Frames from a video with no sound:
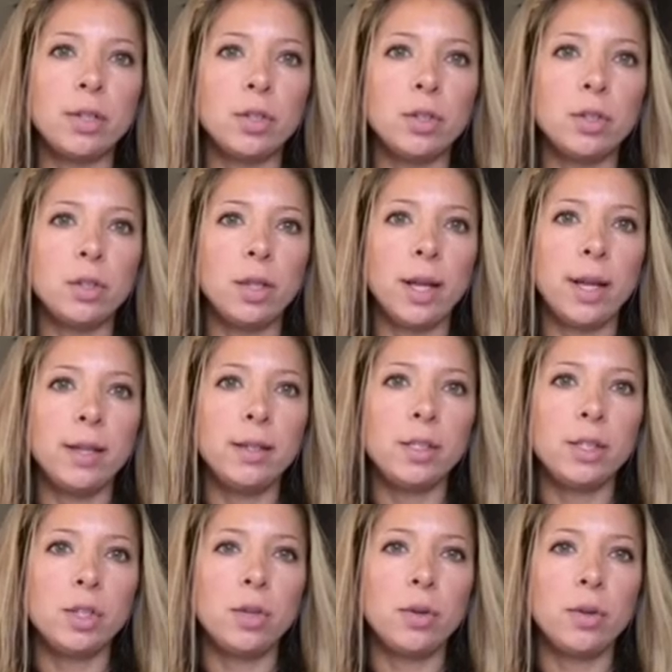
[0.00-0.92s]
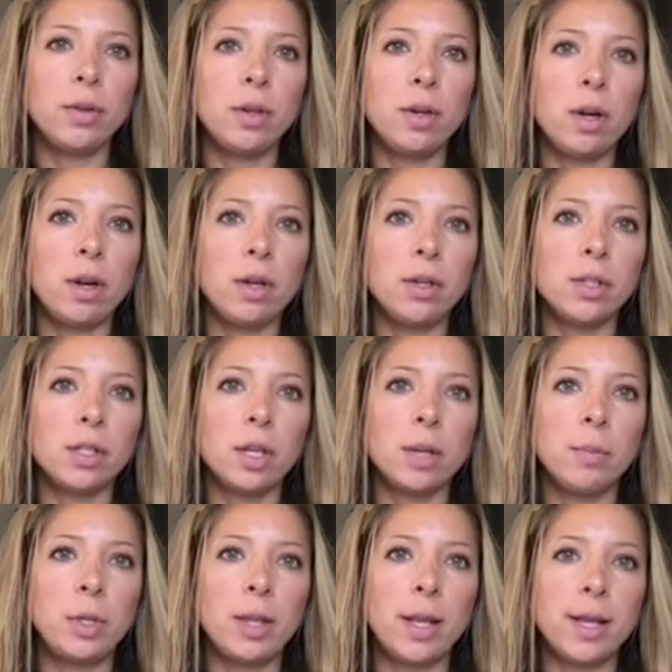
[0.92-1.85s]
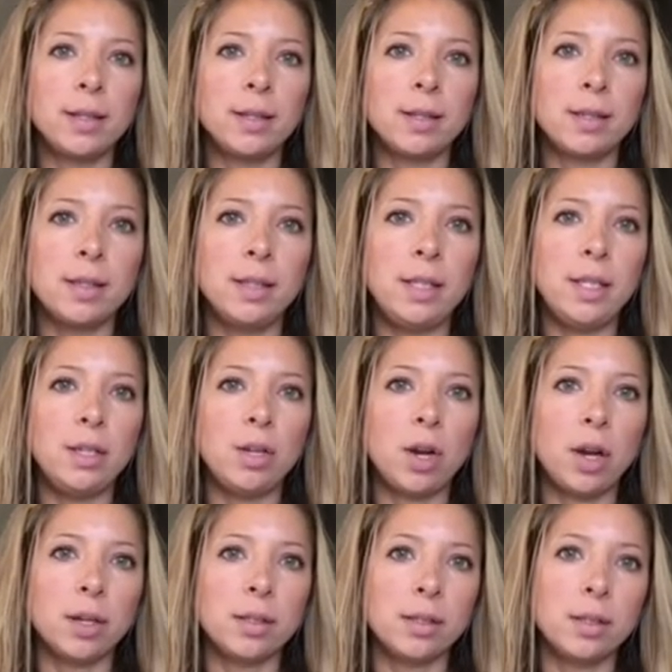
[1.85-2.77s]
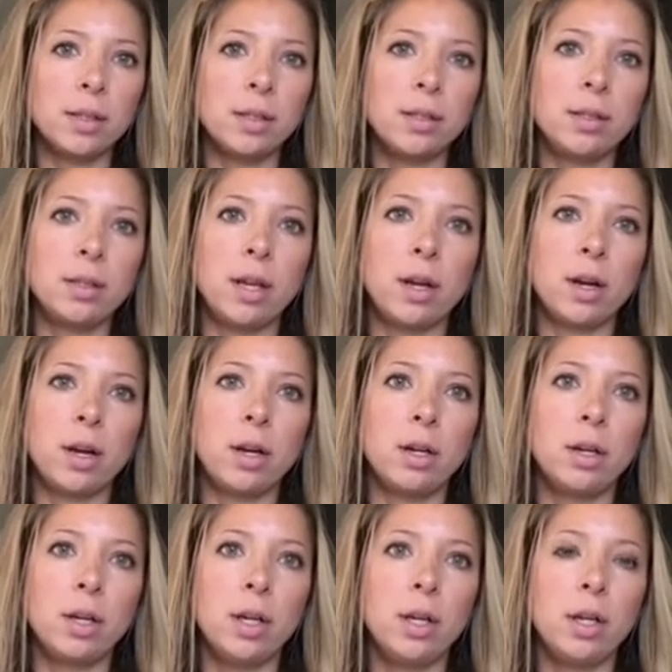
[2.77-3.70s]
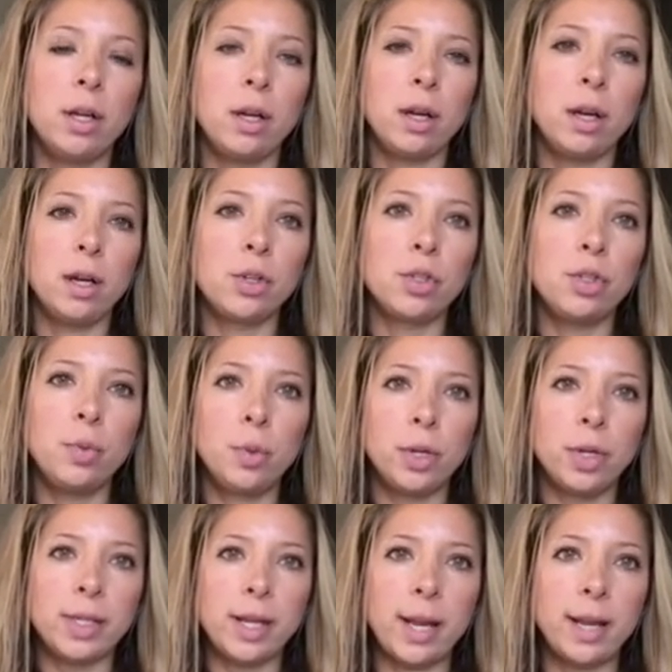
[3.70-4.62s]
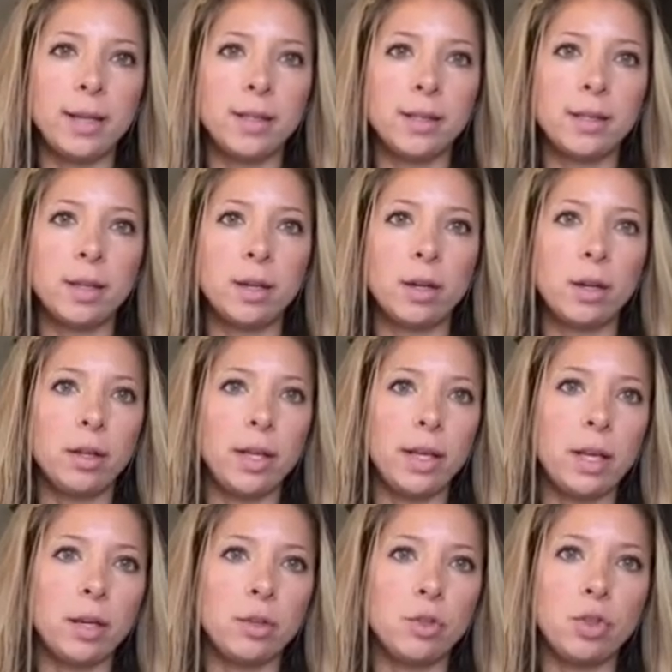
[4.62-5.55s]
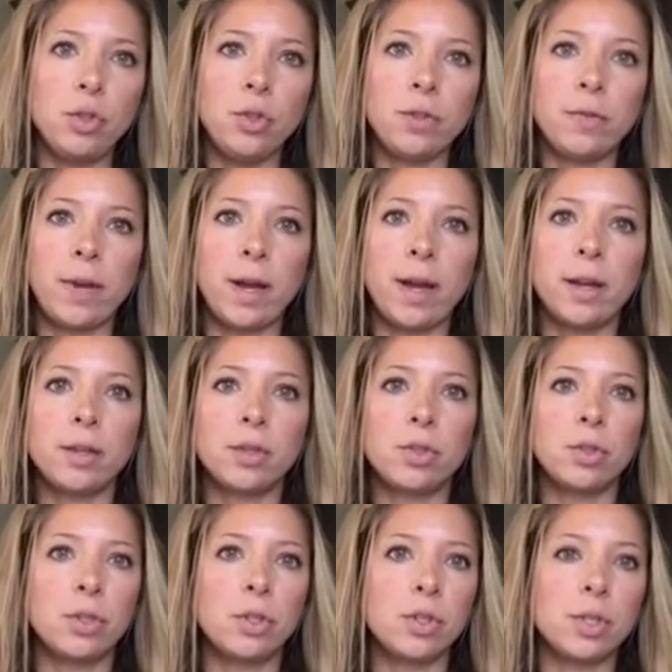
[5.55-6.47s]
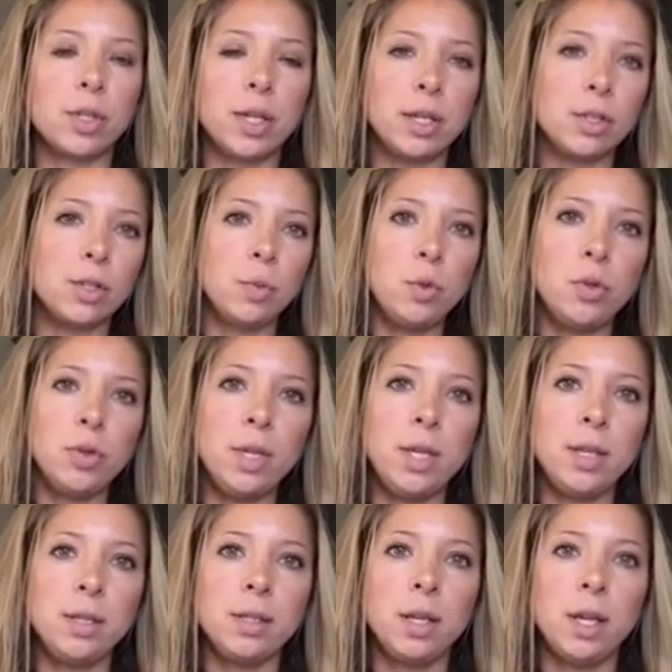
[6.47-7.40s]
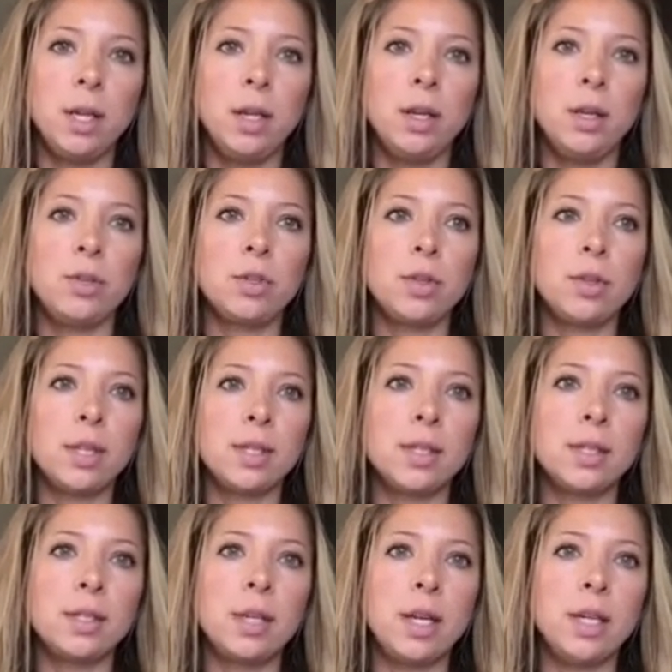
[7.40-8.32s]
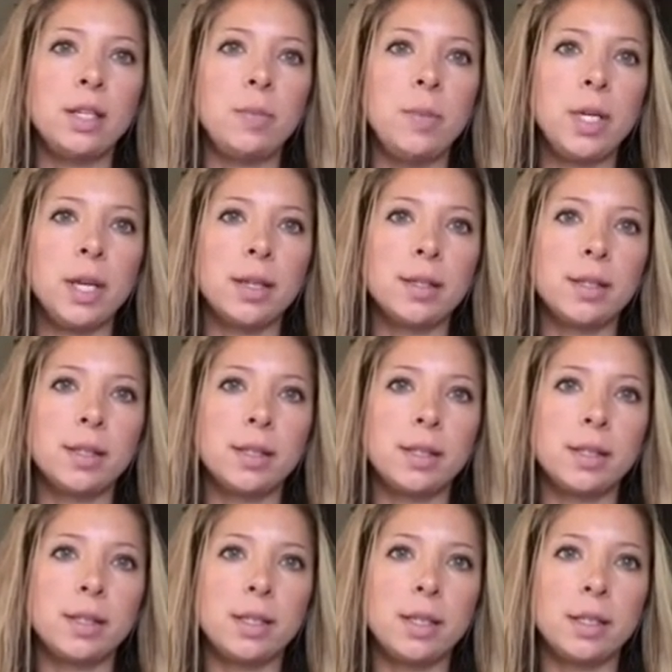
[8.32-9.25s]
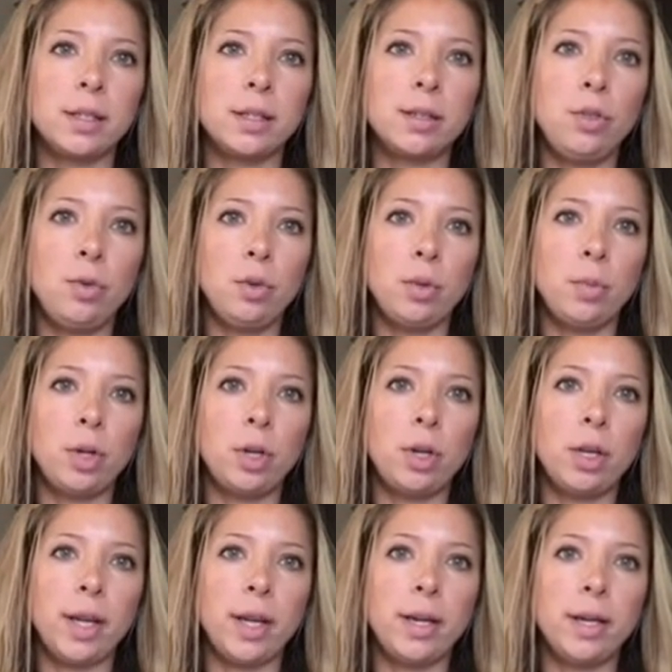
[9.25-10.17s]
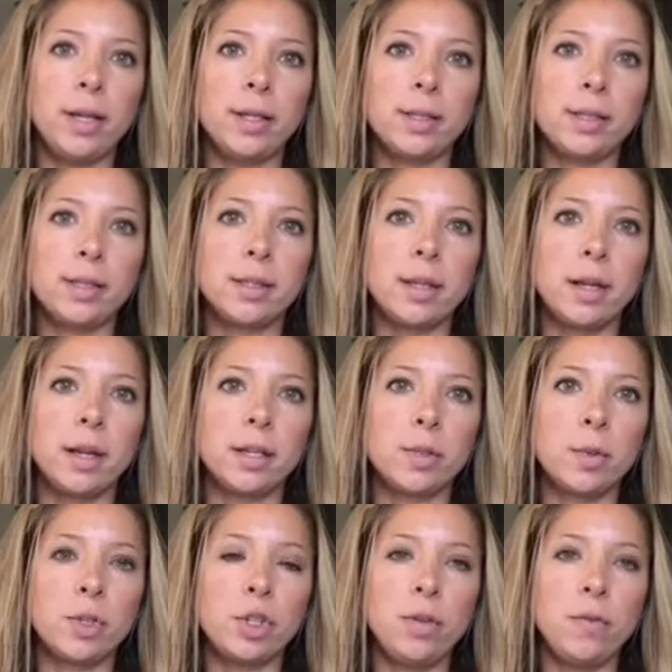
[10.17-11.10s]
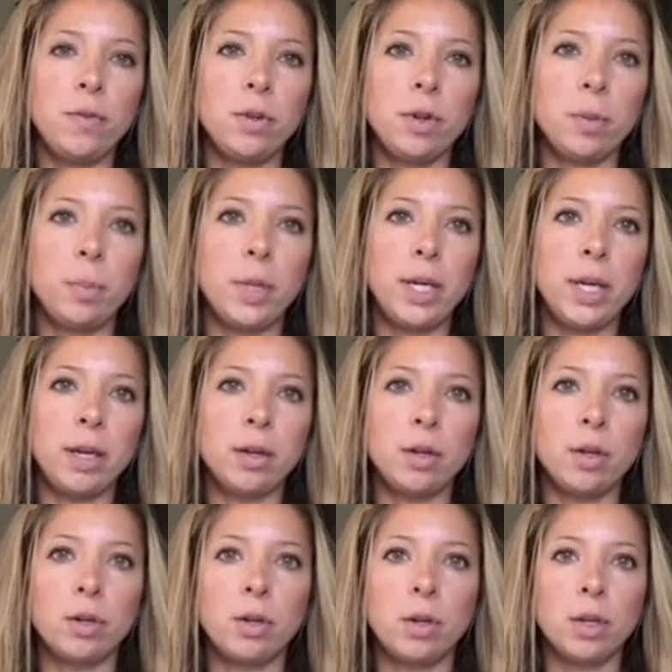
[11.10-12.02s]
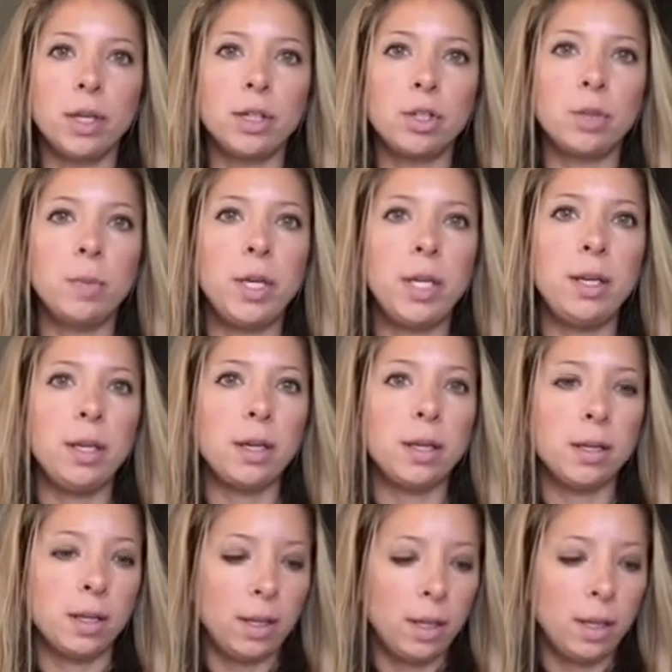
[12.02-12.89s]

cleanse. So there are some cleanses and detoxes that are super intense, that are like a juice fast or just like smoothies. So this is nice because it's doable, and it's, especially if you're a beginner or intermediate,